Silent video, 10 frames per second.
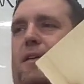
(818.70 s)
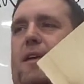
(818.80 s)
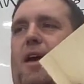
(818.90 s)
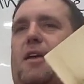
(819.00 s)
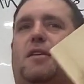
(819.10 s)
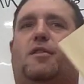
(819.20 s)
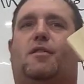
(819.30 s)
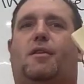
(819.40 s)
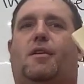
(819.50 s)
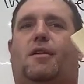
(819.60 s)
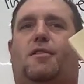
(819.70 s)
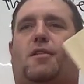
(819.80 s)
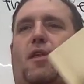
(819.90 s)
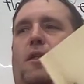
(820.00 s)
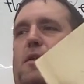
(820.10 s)
Okay? These are
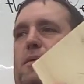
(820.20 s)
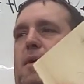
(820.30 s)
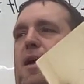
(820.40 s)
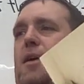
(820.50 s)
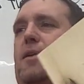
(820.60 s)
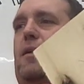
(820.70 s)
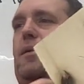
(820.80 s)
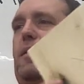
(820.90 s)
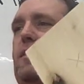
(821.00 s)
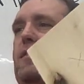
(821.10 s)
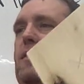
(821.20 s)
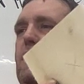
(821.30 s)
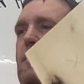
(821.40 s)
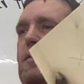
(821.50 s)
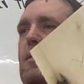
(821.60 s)
the little round holes
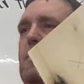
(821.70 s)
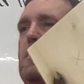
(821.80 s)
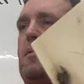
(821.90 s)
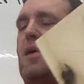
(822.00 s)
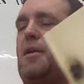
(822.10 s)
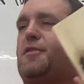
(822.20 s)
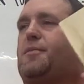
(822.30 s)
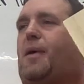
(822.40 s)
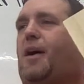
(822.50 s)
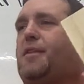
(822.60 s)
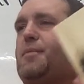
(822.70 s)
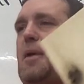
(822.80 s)
or the little round spots,